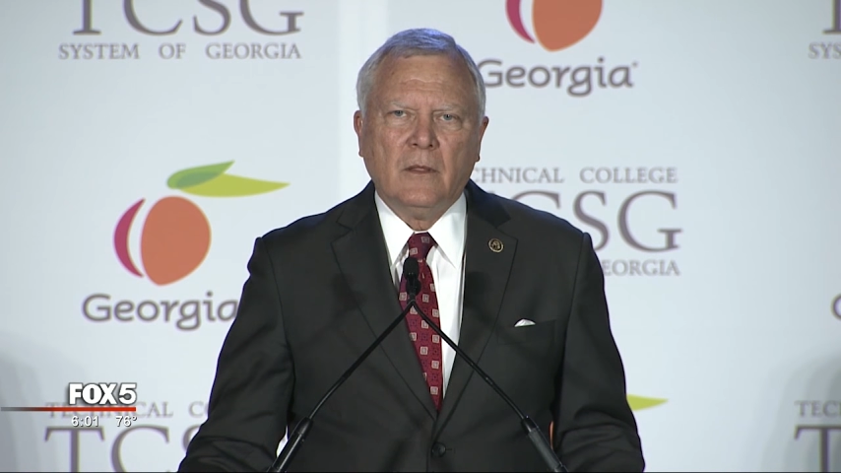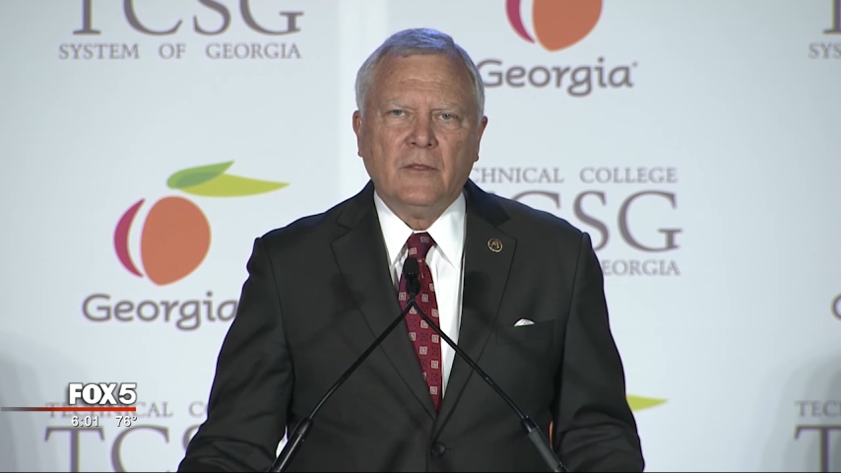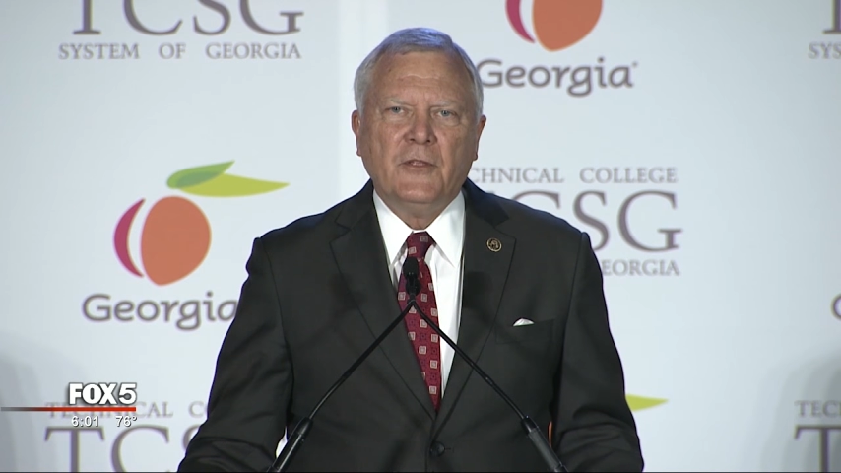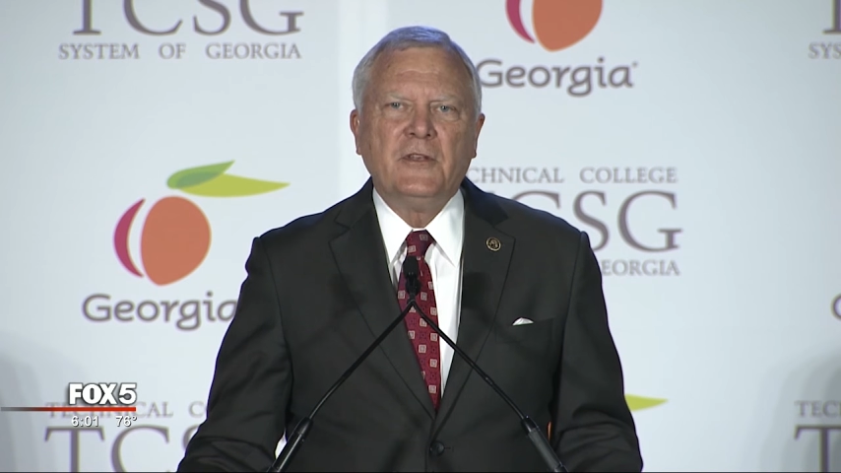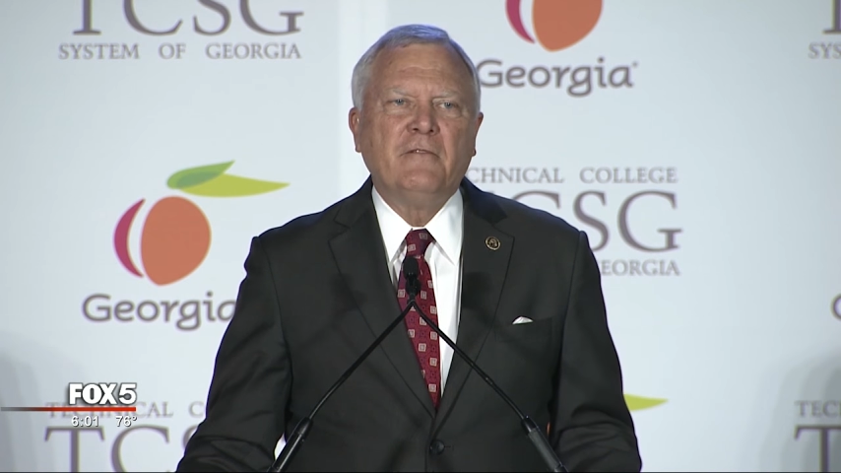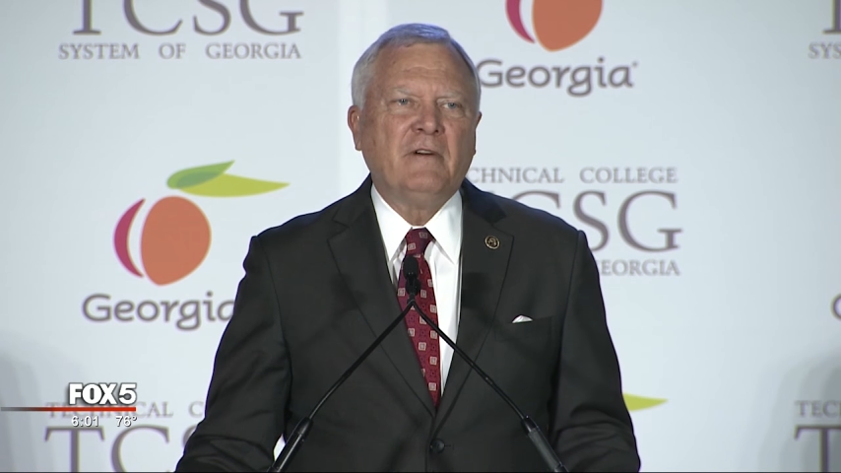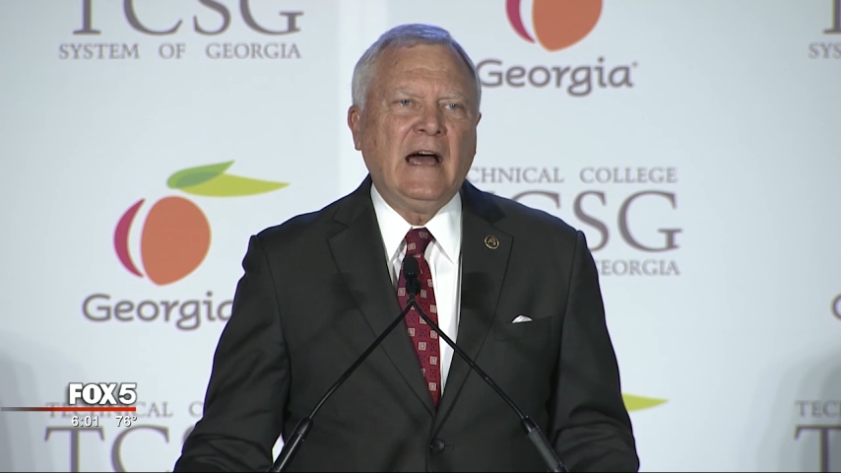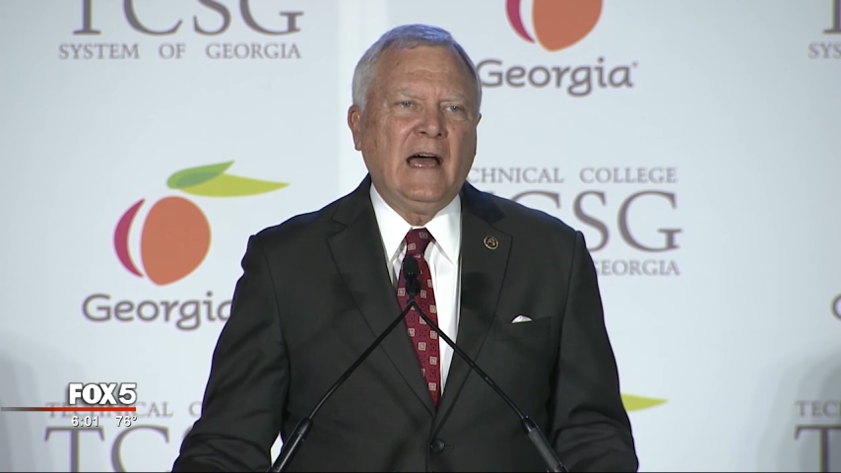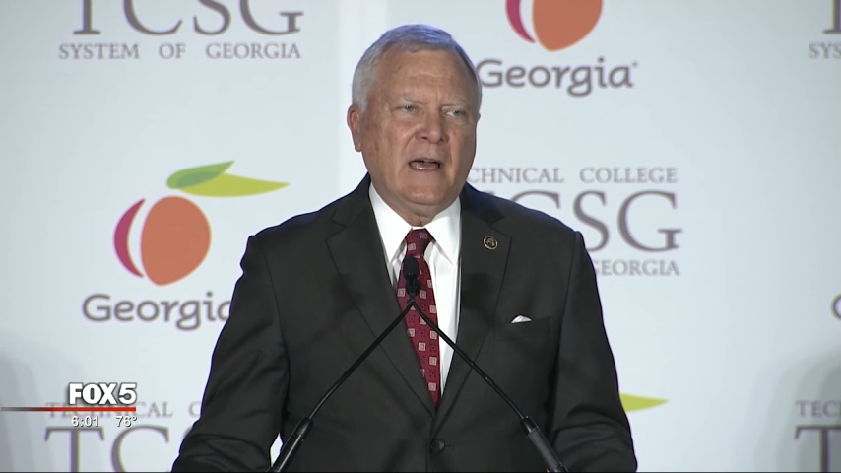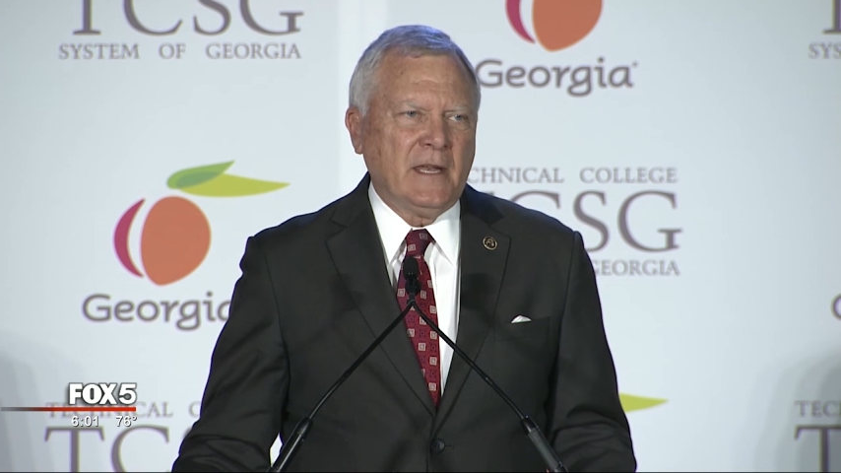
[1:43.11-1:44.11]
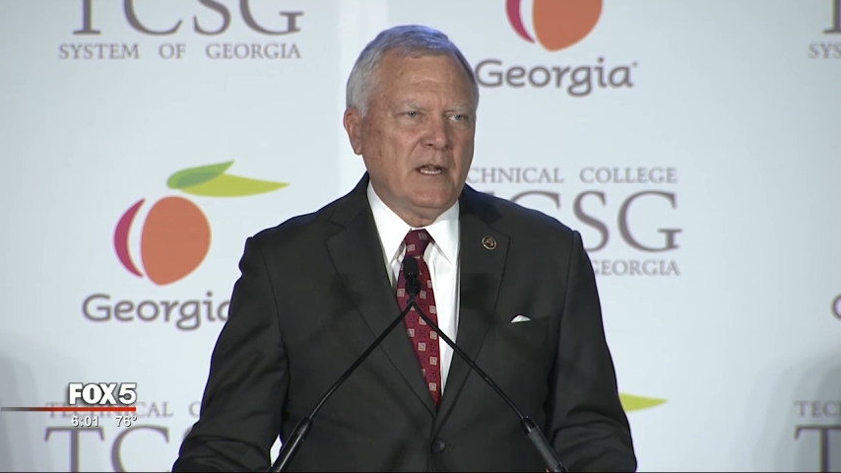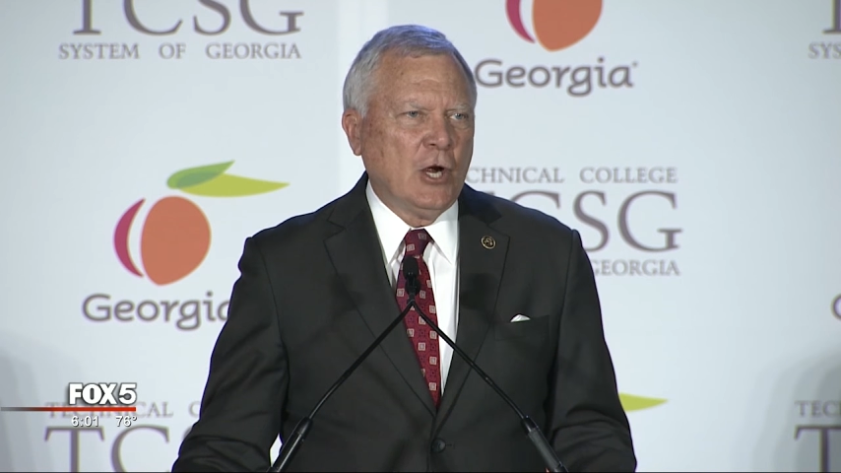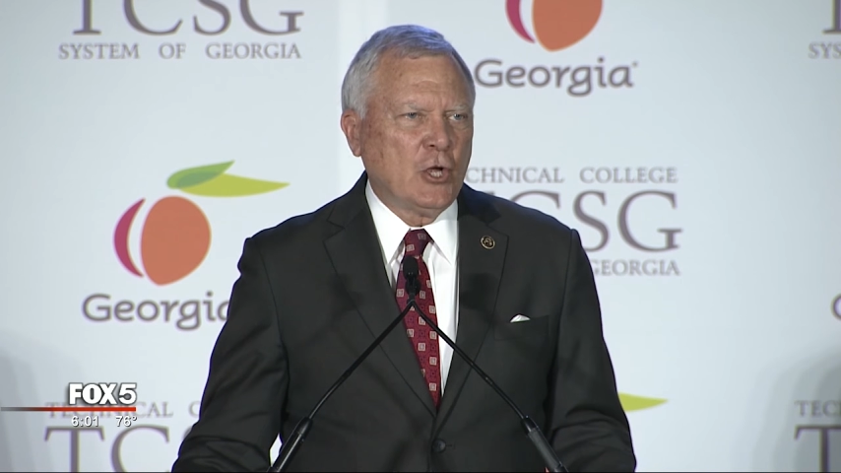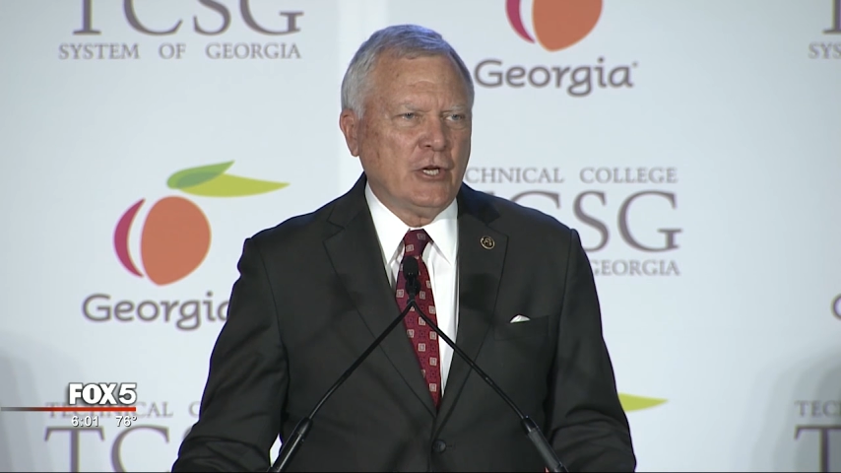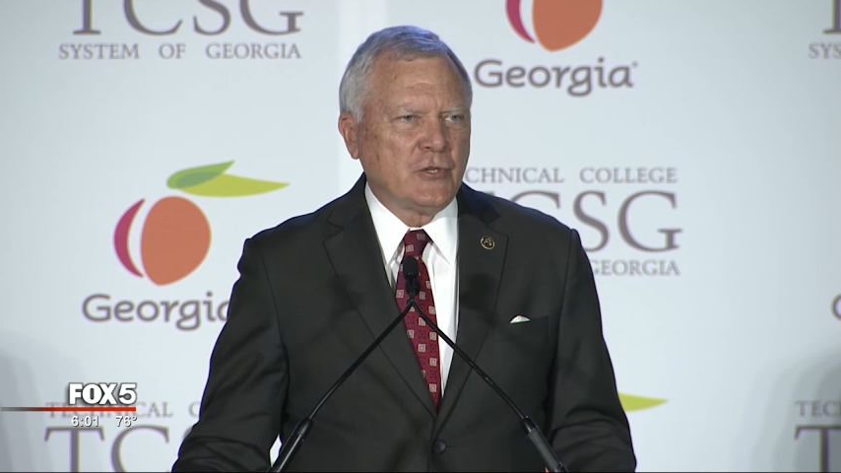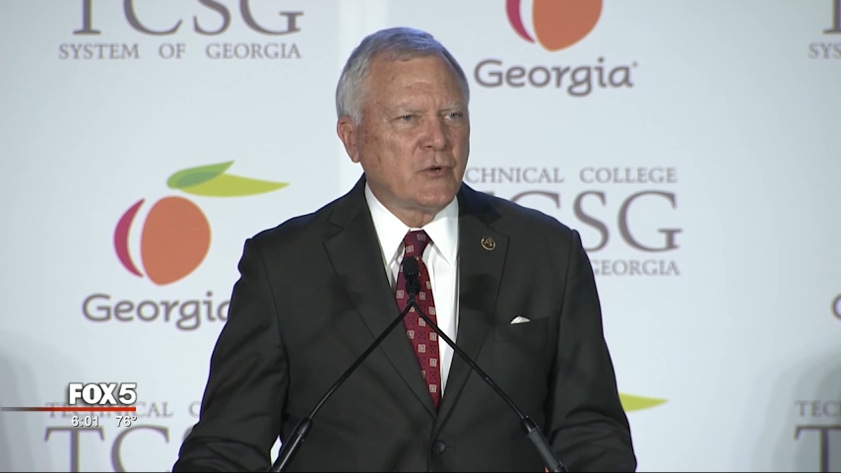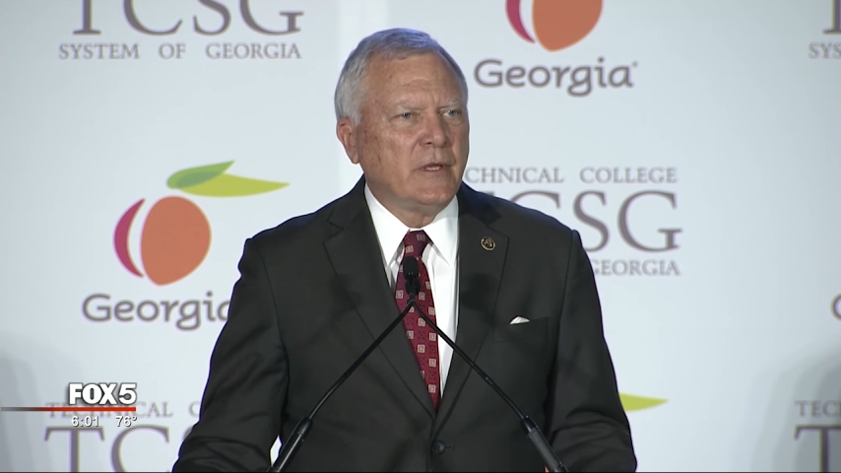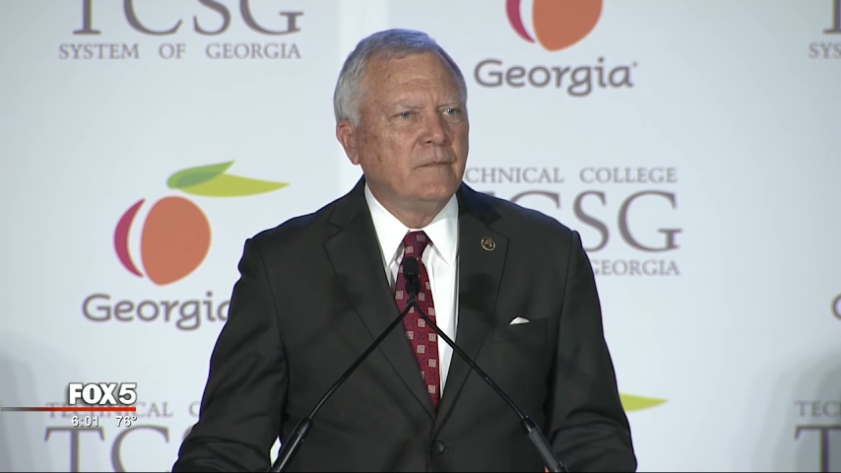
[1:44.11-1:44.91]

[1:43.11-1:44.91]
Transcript: the divide in our country.